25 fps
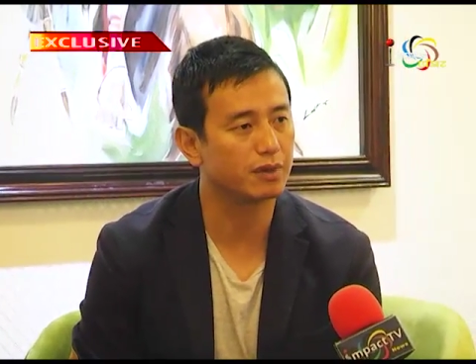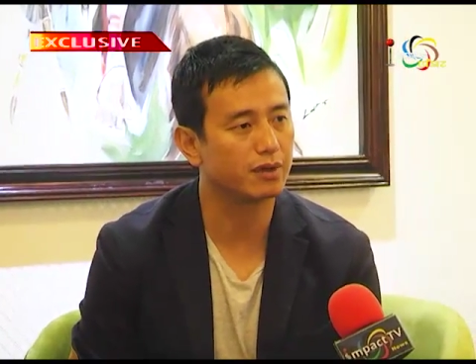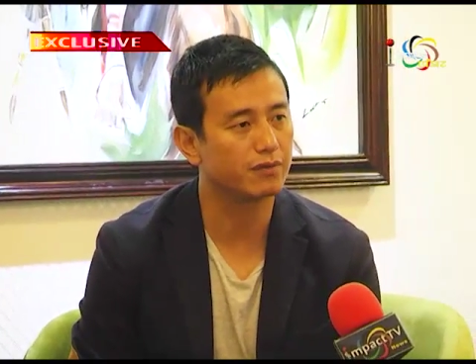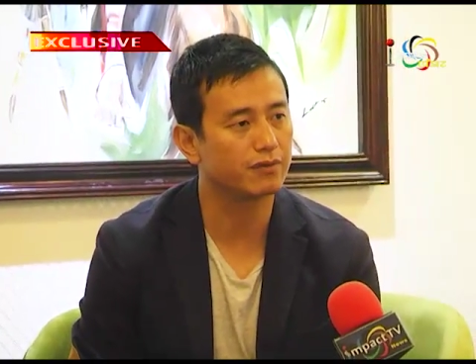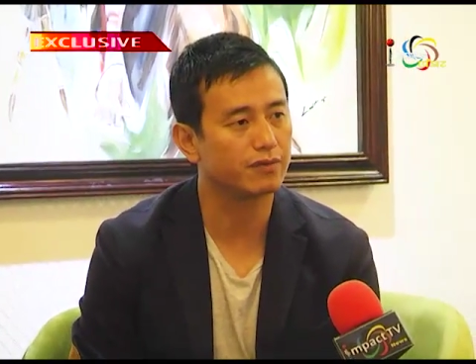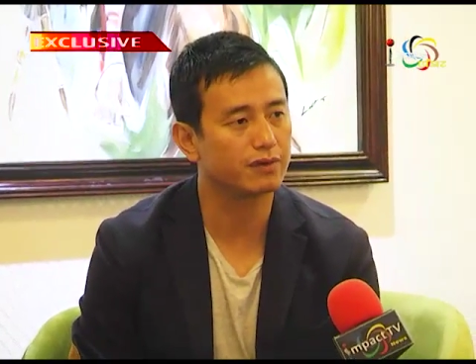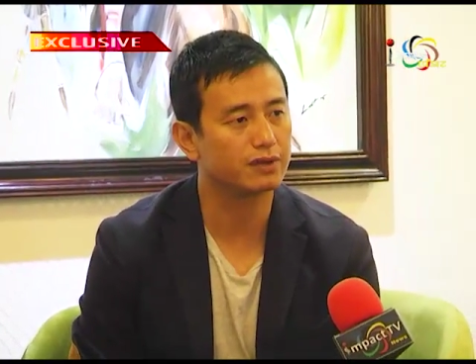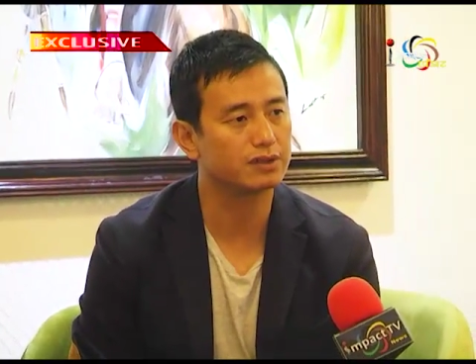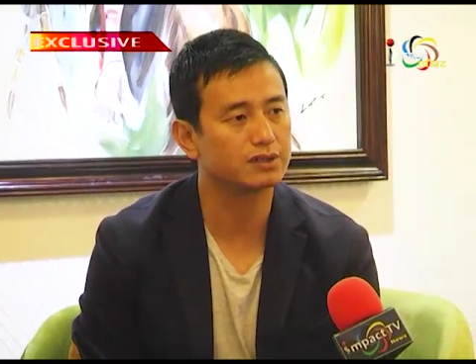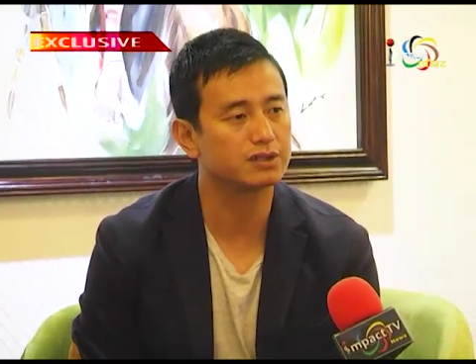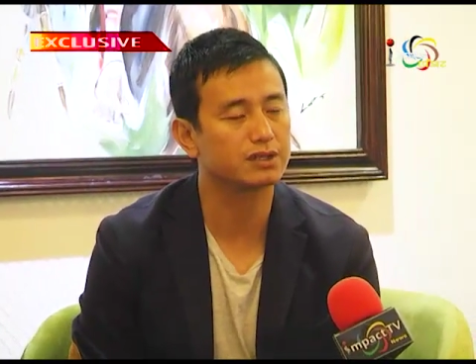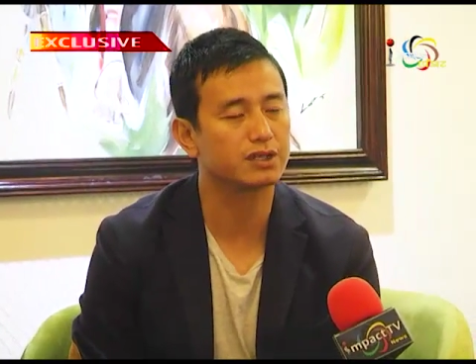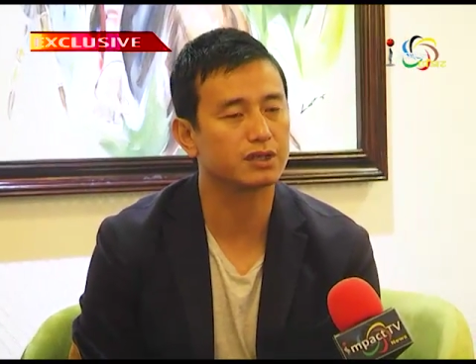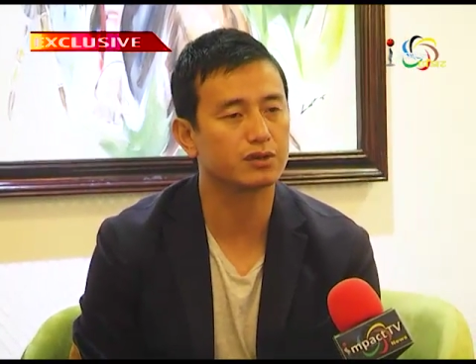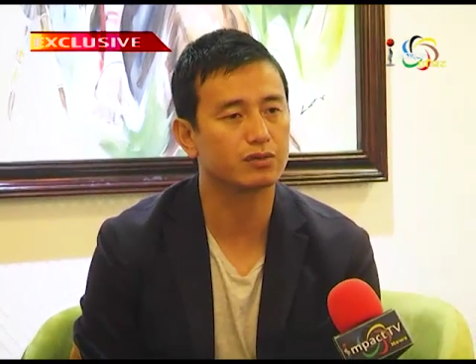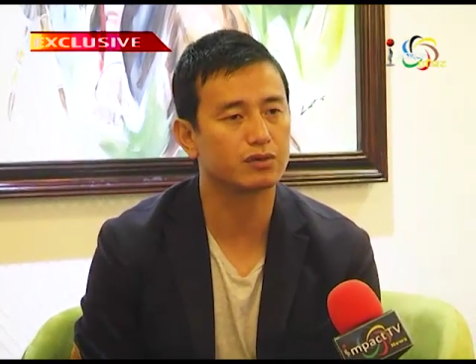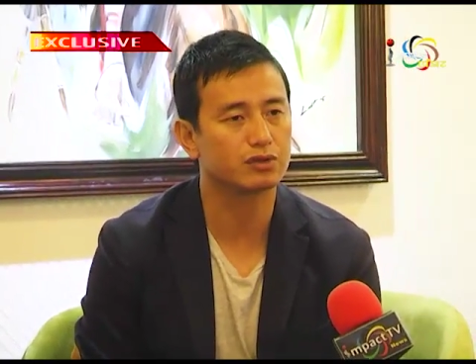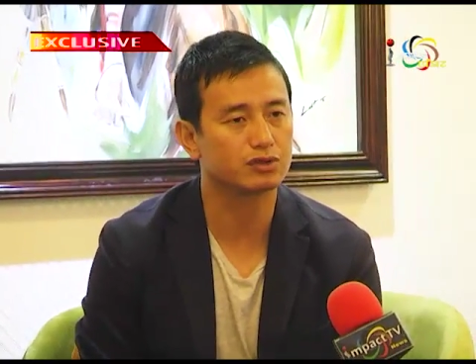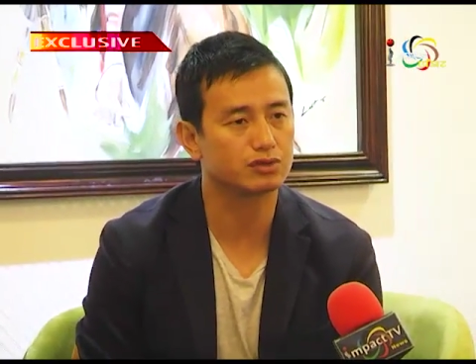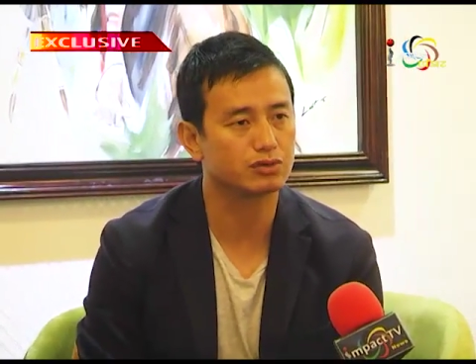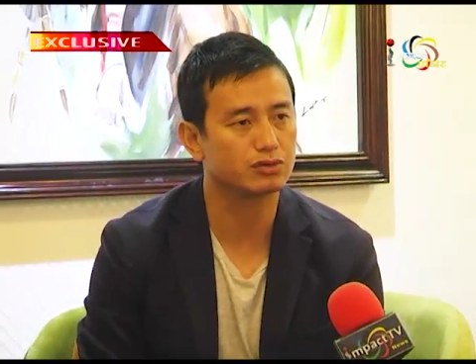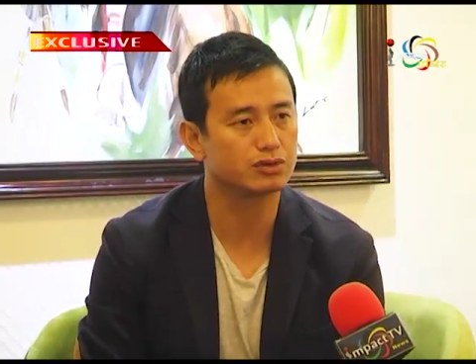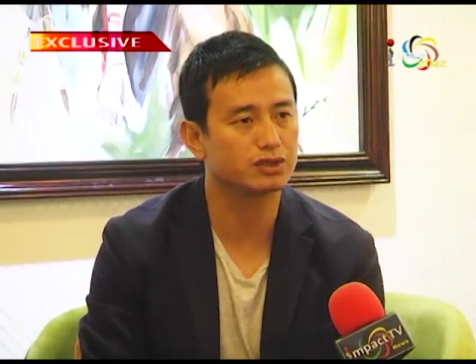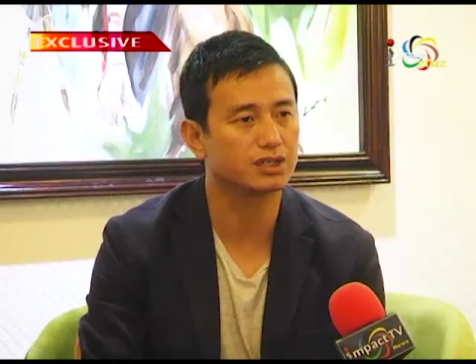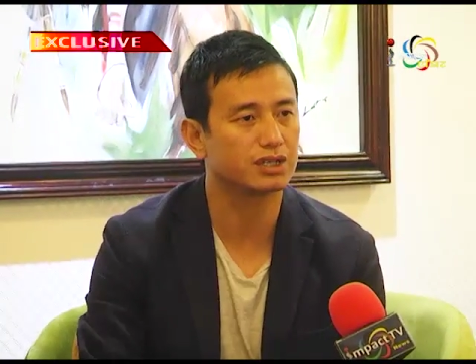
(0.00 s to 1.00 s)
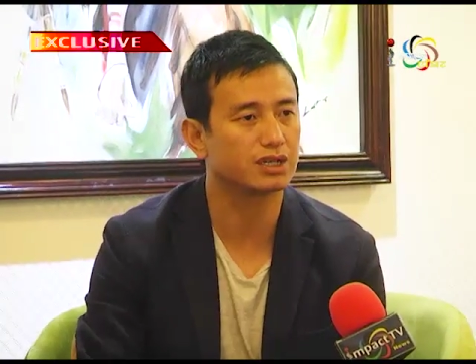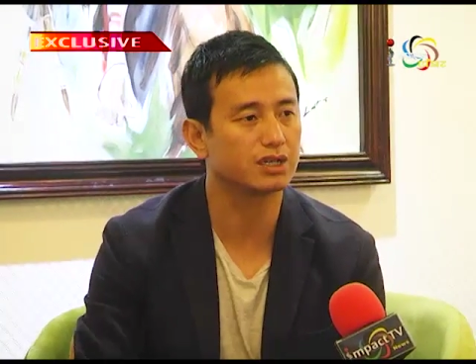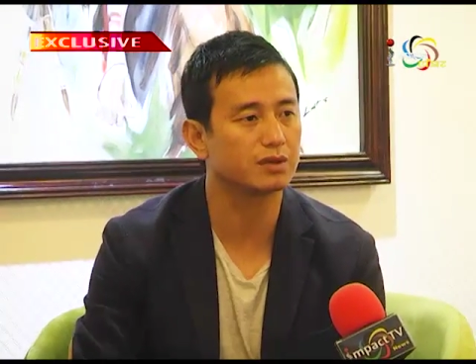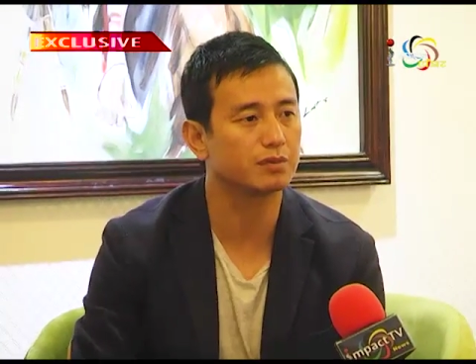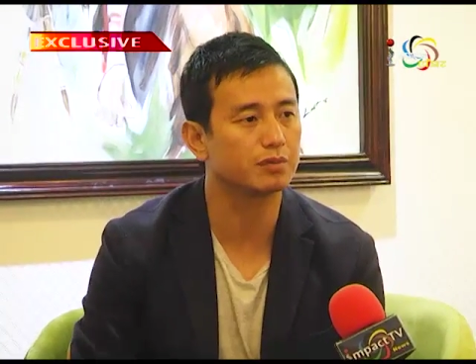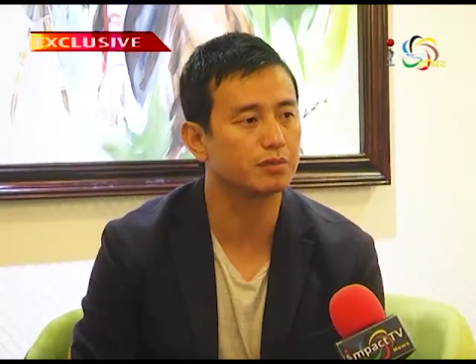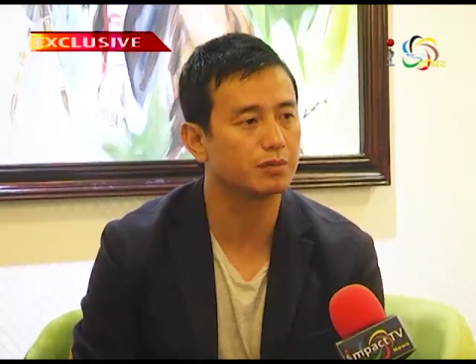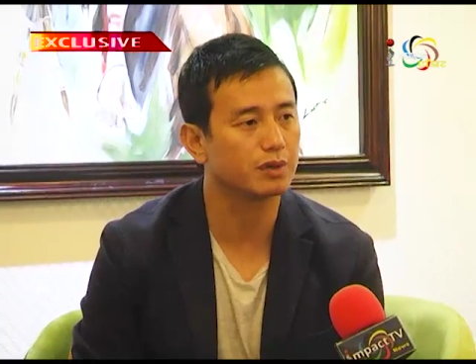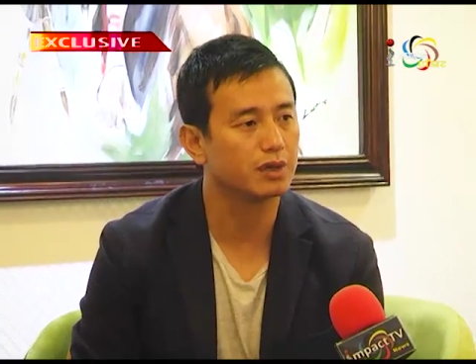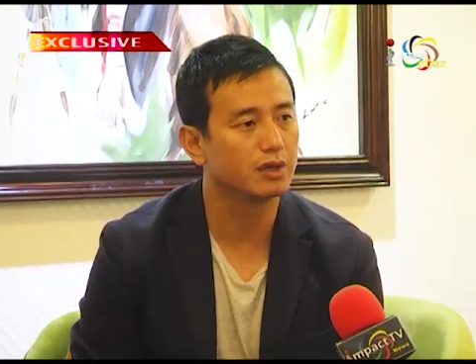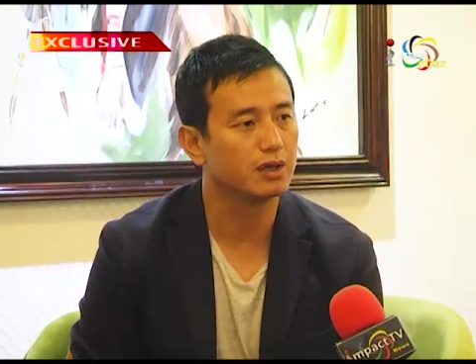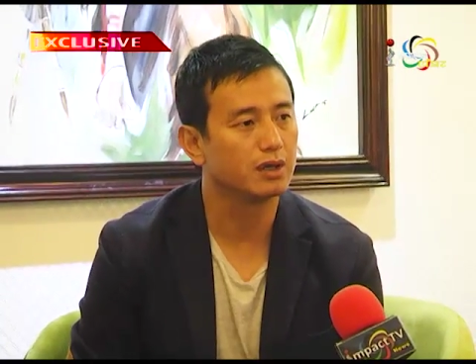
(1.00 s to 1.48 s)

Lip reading: my first thing was to set up